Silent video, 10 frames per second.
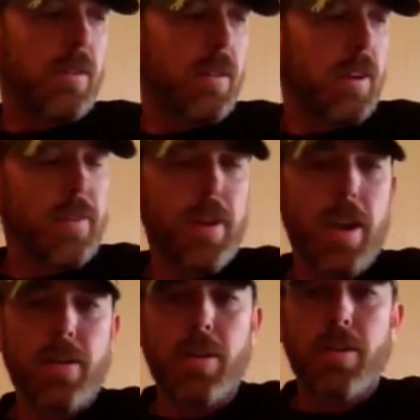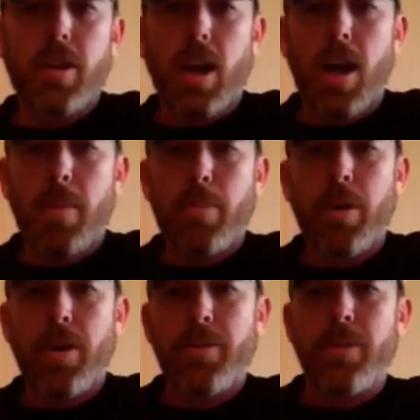This thing's under a lot of
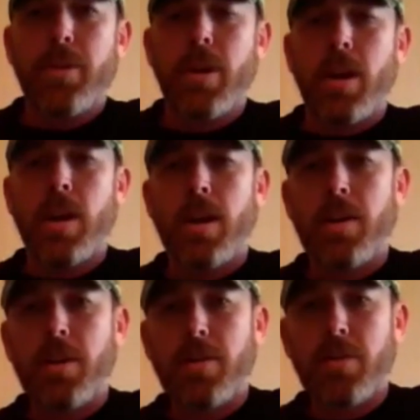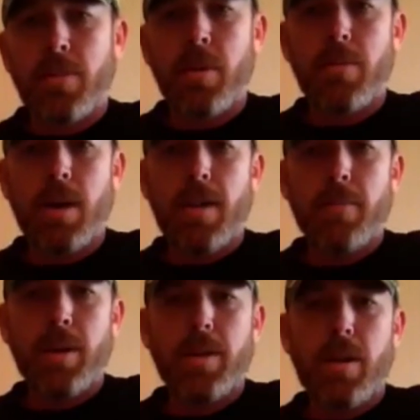pressure, and some of them have
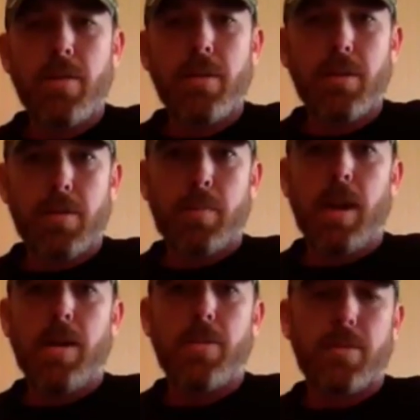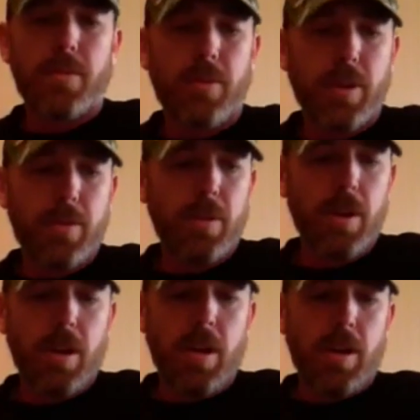been known to explode. So
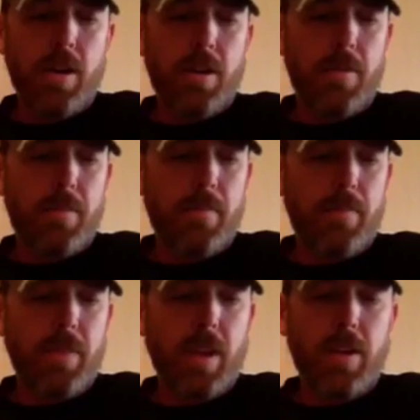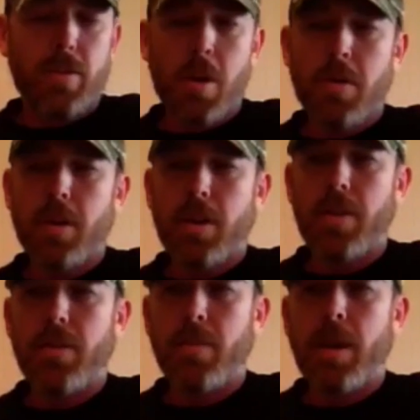it's usually
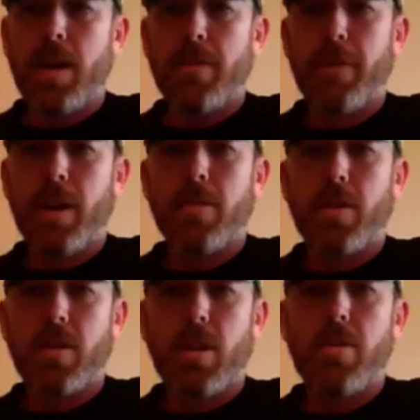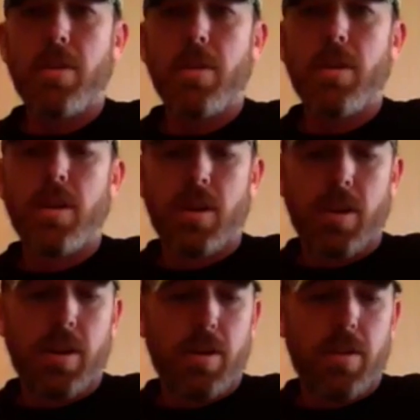because somebody failed to glue it
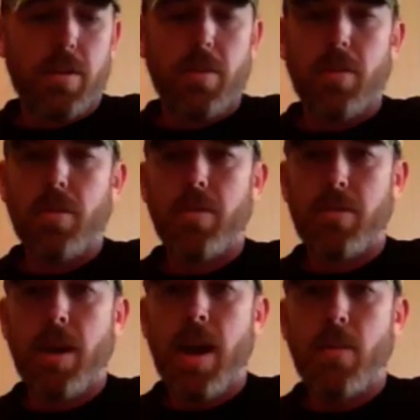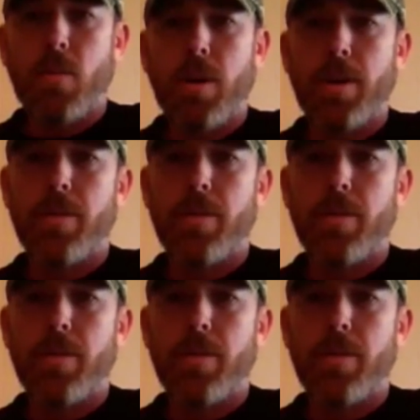the right way.